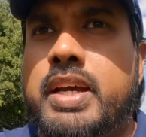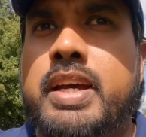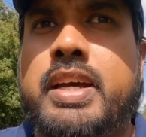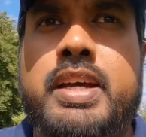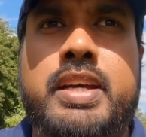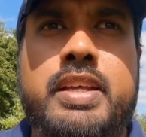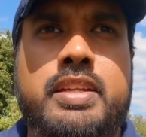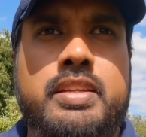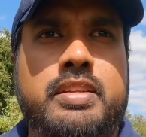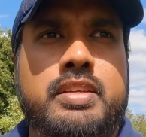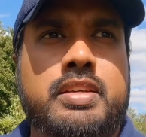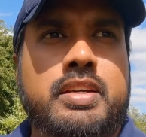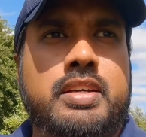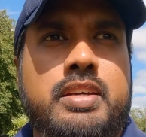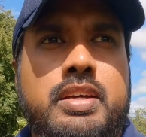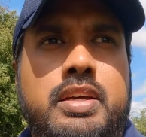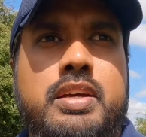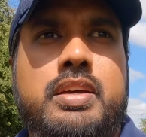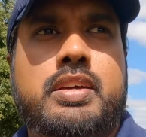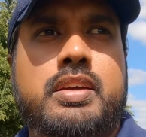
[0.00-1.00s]
And
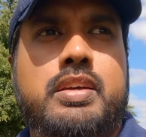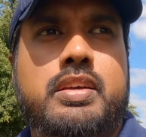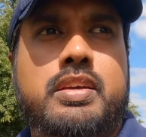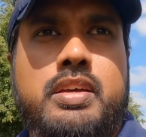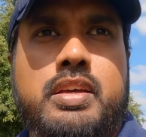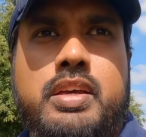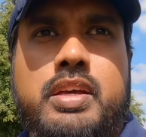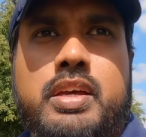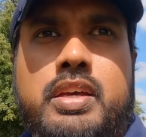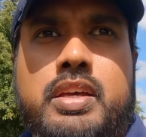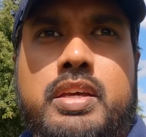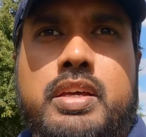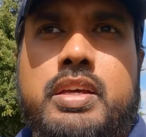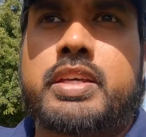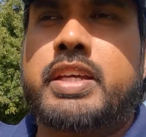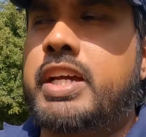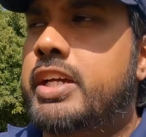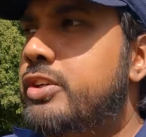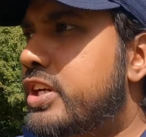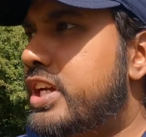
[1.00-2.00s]

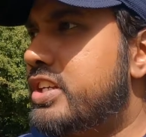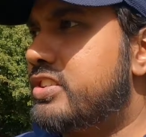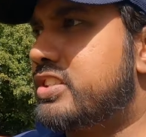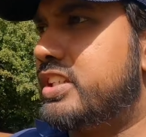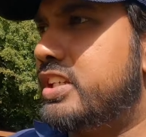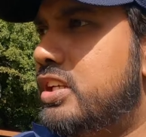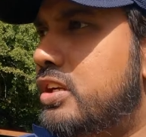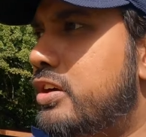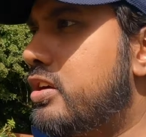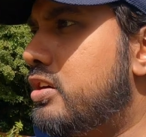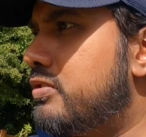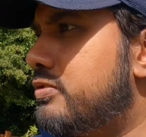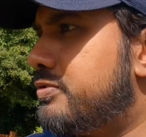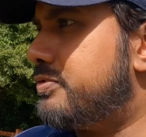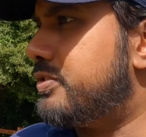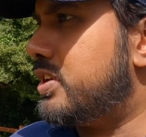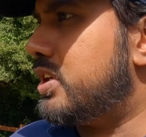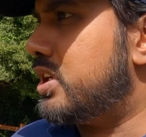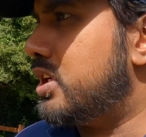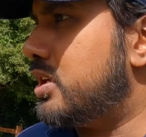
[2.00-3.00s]
yeah, you can see a lot
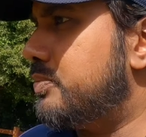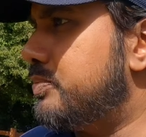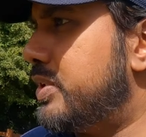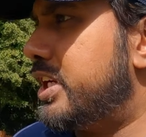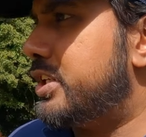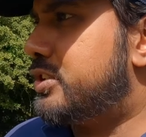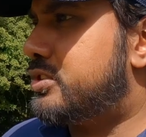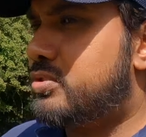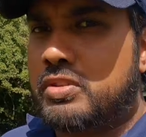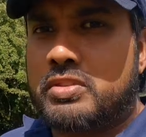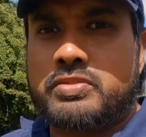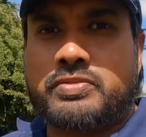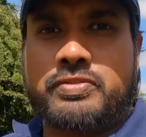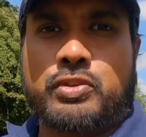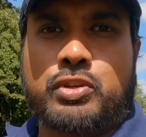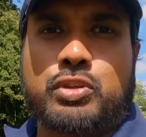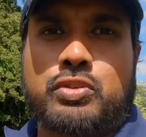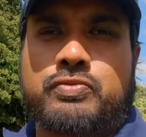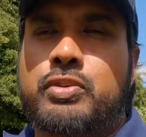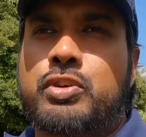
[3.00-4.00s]
of headstones
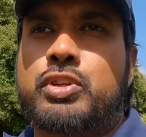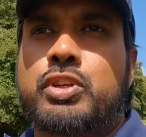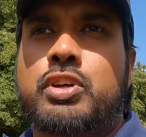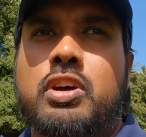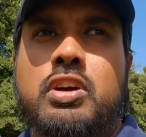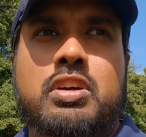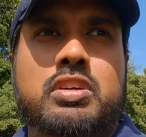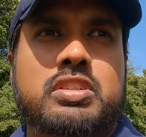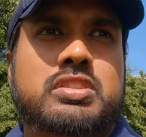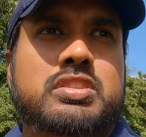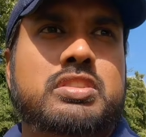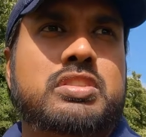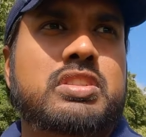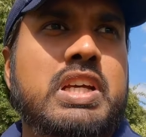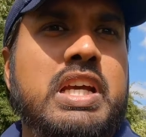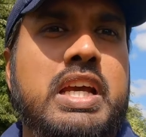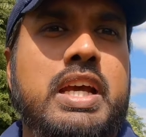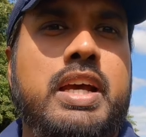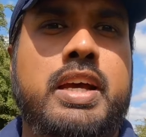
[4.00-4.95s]
for dogs.